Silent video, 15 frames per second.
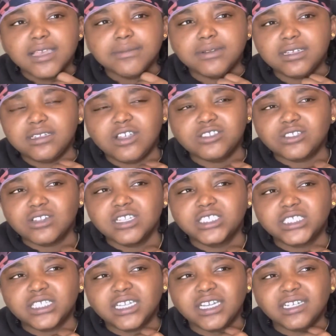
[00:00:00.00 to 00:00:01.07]
But long story
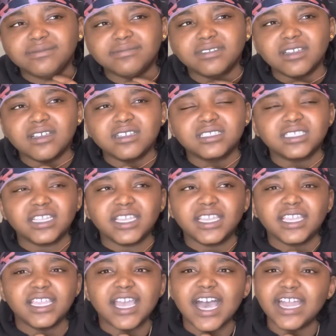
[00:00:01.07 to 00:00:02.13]
short, you know what I'm
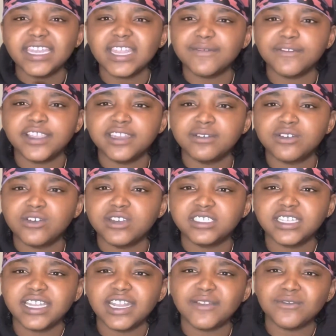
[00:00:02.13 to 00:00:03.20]
saying? I never end up going to
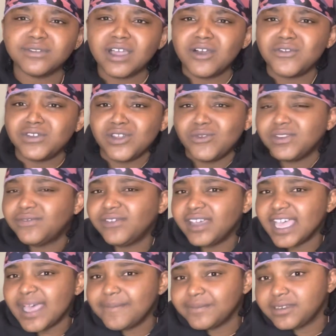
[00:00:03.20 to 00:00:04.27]
jail. Never, I don't know what the fuck
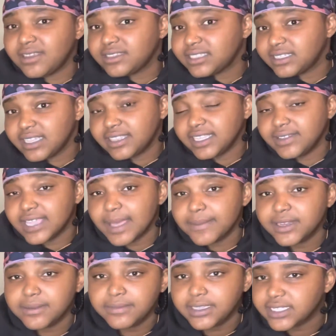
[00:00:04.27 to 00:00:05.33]
happened. You know what I'm saying? Nothing
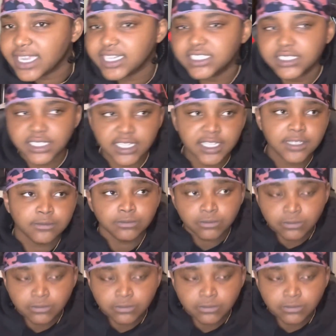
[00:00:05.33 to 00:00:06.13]
happened to me type shit.